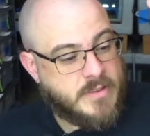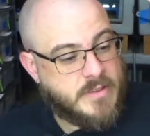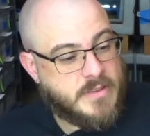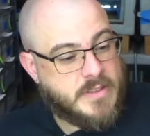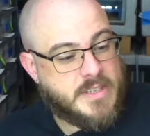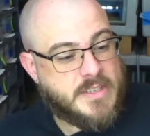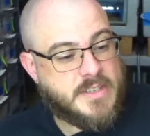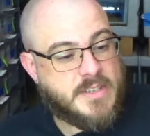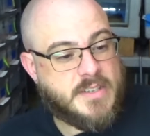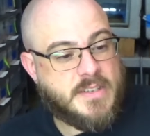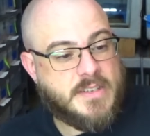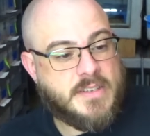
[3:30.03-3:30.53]

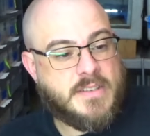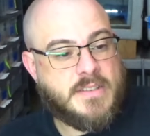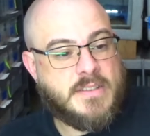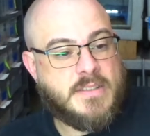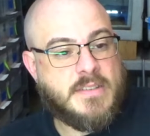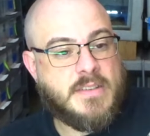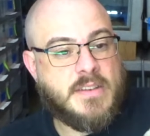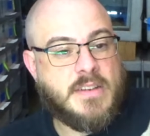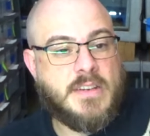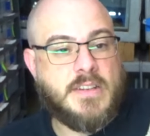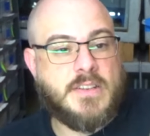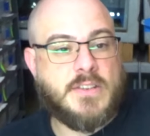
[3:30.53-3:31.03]
This
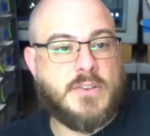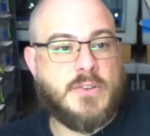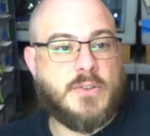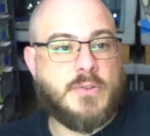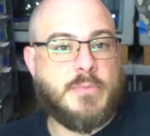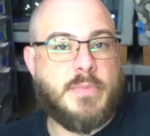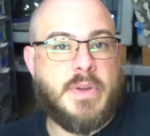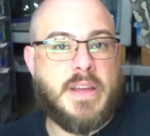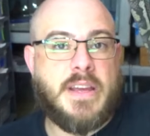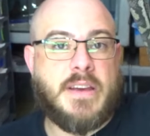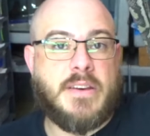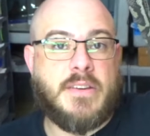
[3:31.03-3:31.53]
is an adult
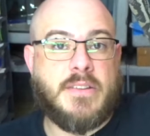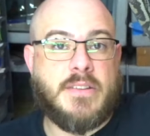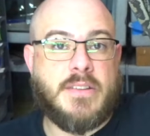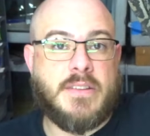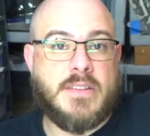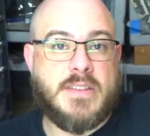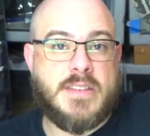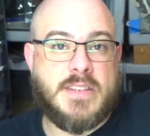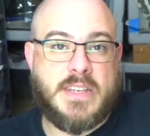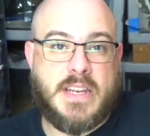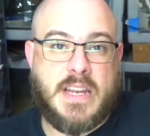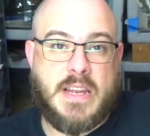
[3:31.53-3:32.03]
male.
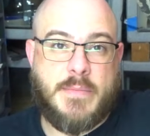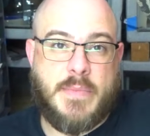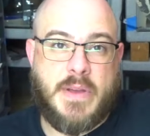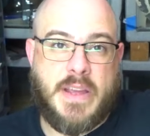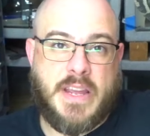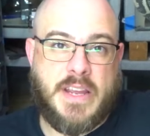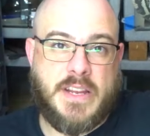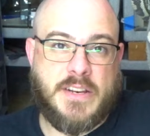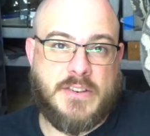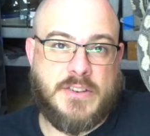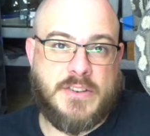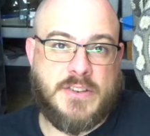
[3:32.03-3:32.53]
Same
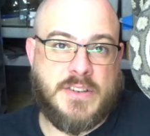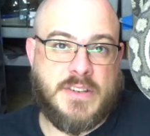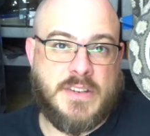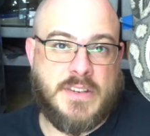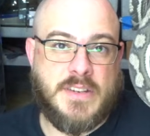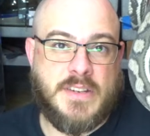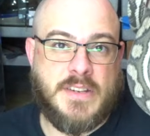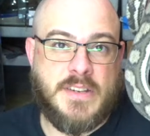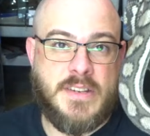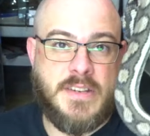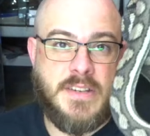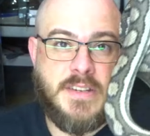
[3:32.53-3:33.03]
age,
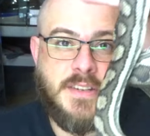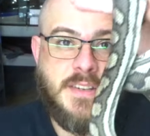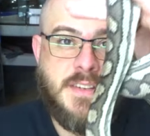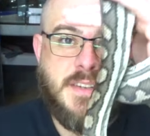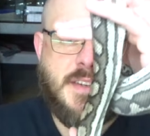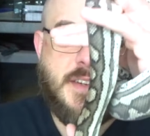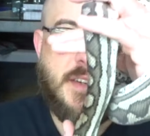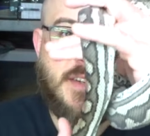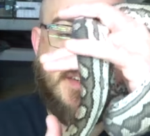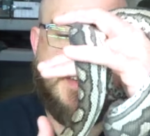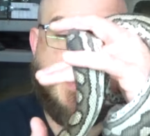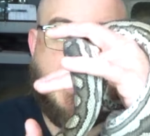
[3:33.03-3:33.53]

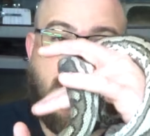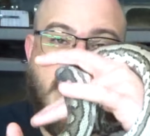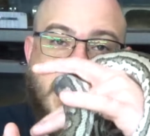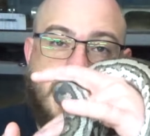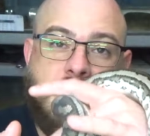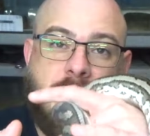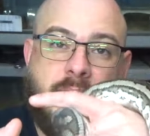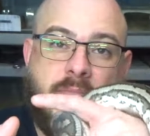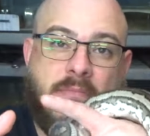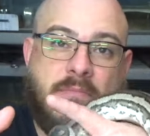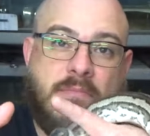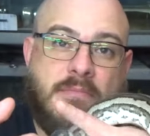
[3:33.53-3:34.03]

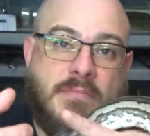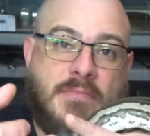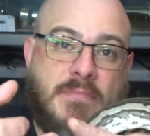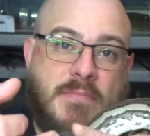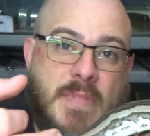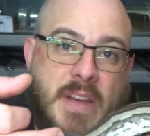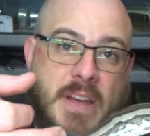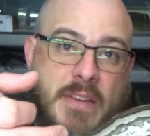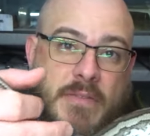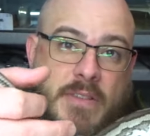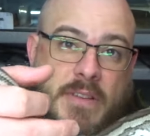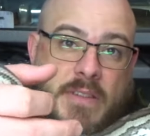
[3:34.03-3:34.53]
same
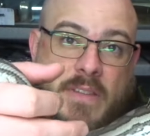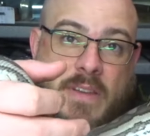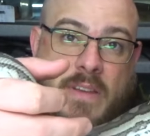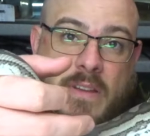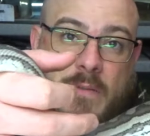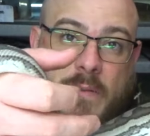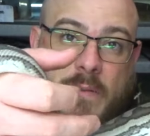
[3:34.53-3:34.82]
everything,